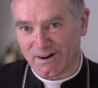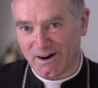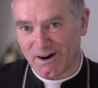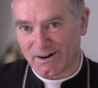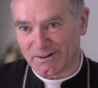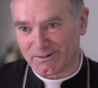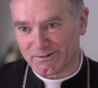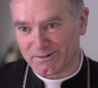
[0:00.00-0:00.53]

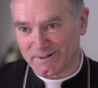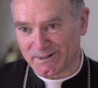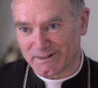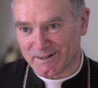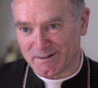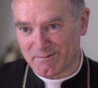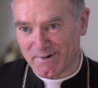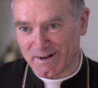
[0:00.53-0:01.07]
argue
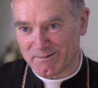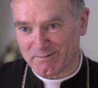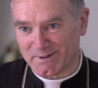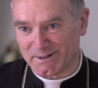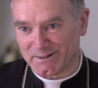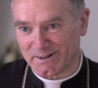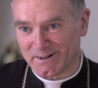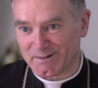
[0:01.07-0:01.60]
that there might
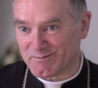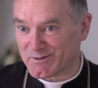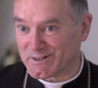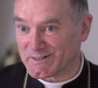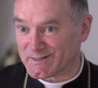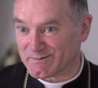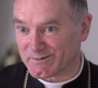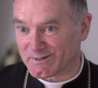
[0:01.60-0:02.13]
be another
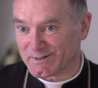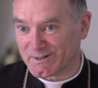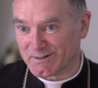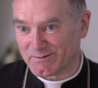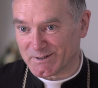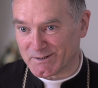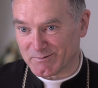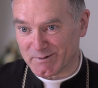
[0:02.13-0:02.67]
principle
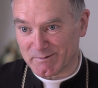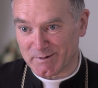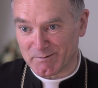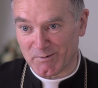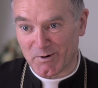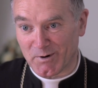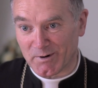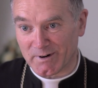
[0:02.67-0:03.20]
which would be
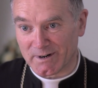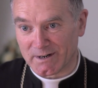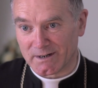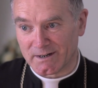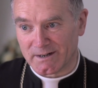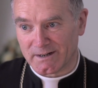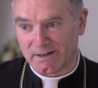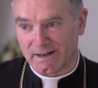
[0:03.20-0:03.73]
more
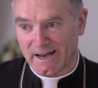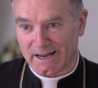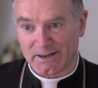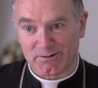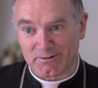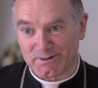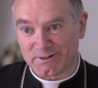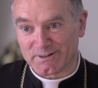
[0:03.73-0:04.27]

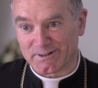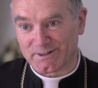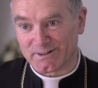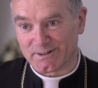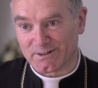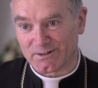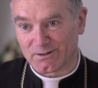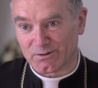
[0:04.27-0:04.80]
accurate
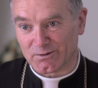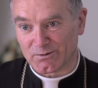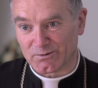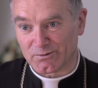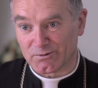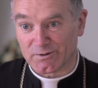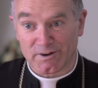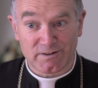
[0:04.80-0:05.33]

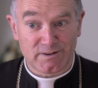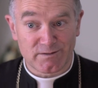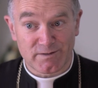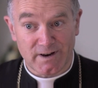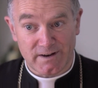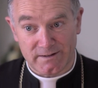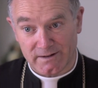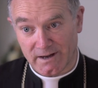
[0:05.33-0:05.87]
to, to
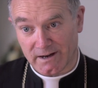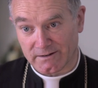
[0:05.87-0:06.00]
justify the